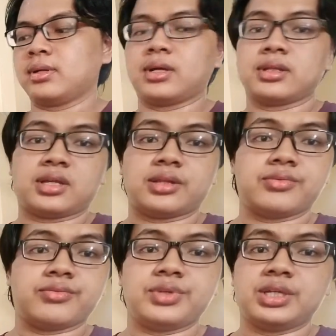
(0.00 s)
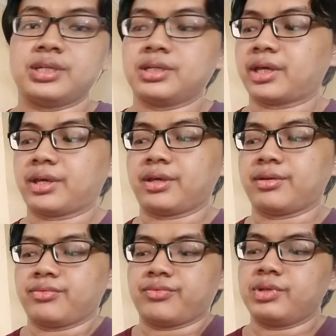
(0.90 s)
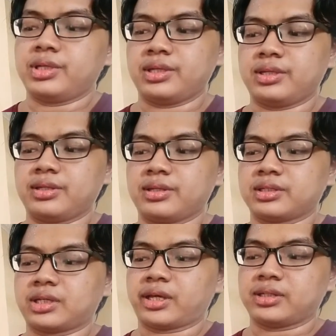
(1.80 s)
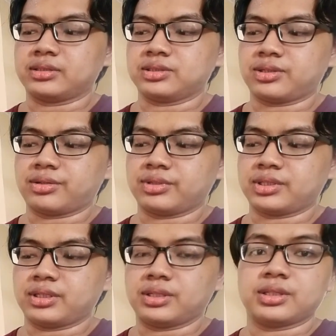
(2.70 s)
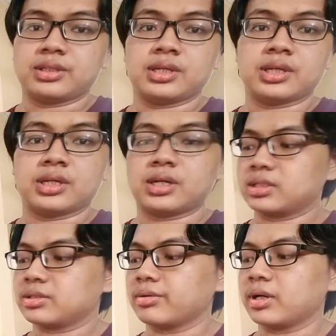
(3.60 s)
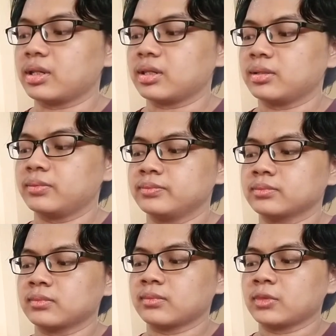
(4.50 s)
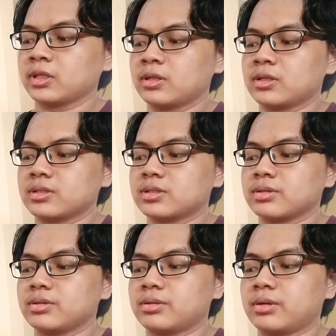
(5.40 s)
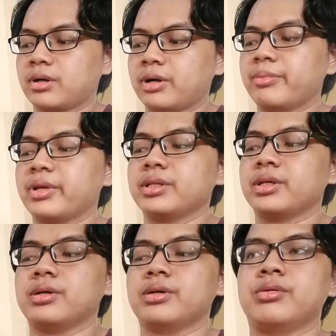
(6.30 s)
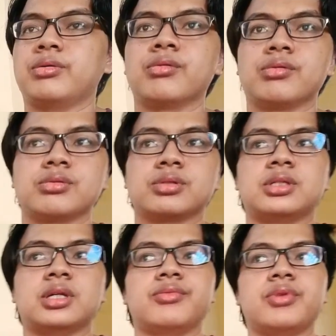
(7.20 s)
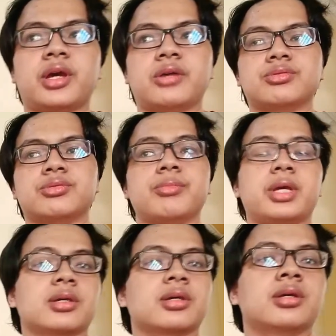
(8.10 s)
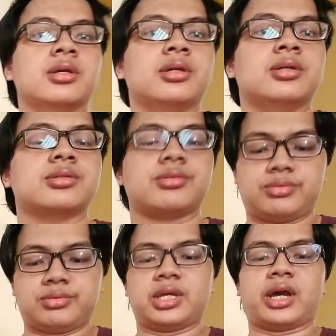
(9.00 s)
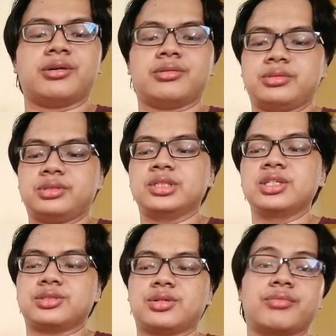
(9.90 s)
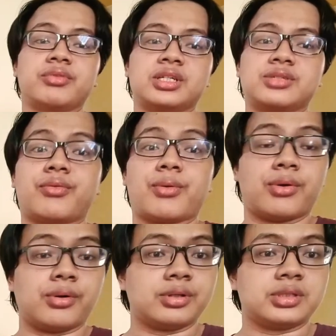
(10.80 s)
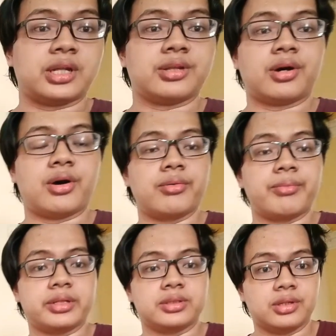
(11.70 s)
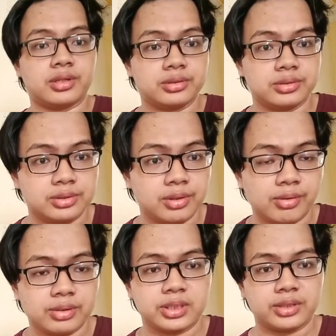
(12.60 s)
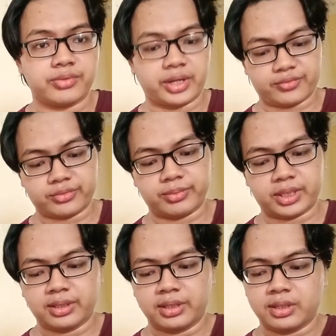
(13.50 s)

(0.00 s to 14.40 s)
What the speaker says: and then we can throw it in here as well. So how many holes that we have to make? So yeah, this drawing is 4 holes, and how many holes that we have to make?